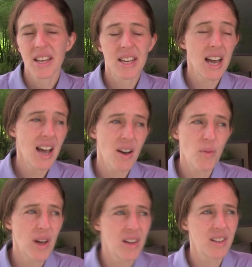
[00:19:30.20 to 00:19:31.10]
Yeah,
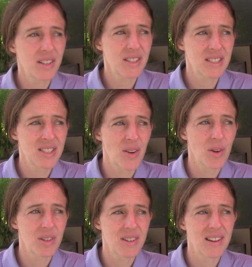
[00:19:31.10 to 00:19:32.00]
well, so
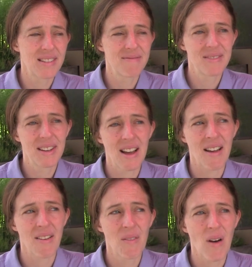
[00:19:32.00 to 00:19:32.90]
it, it
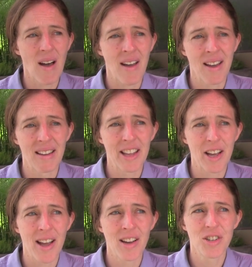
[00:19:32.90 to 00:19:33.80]
I, I, like,
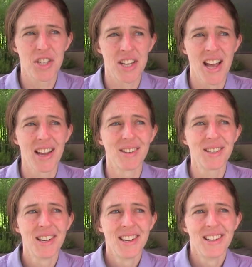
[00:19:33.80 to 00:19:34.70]
I understand
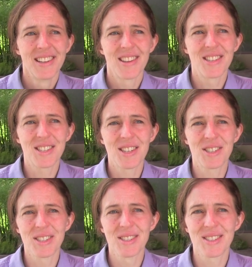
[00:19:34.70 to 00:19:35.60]
the
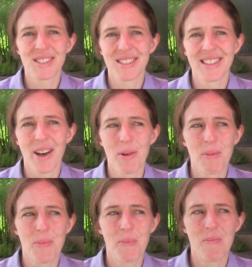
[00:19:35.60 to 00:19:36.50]
decisions that
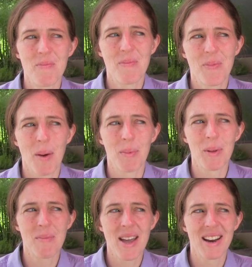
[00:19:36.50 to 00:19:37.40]
were
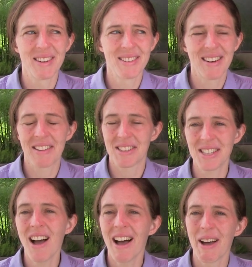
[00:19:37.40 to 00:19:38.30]
probably made at the
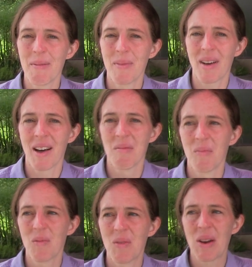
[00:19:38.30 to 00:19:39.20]
time,
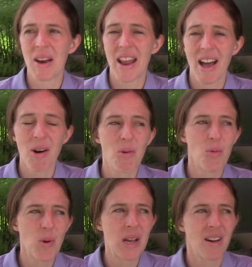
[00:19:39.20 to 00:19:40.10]
um, and now
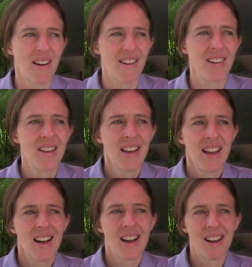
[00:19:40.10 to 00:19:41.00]
we are
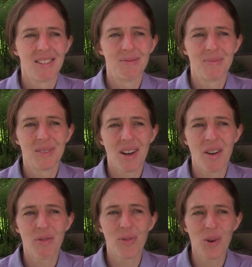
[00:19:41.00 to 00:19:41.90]
um,
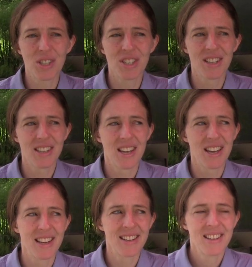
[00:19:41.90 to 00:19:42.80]

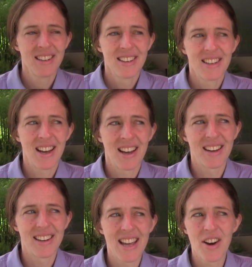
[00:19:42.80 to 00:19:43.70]
unfortunately
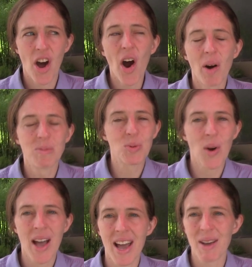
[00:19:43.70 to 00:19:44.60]
uh, in harm's
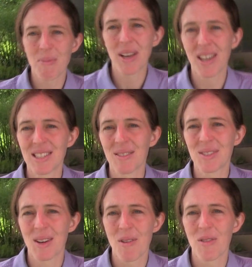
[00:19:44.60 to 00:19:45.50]
way because of
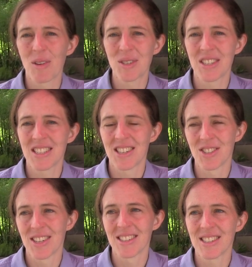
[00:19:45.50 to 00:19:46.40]
some of those
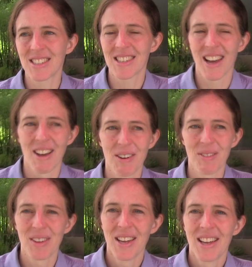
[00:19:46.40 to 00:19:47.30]
decisions. Um, what, what,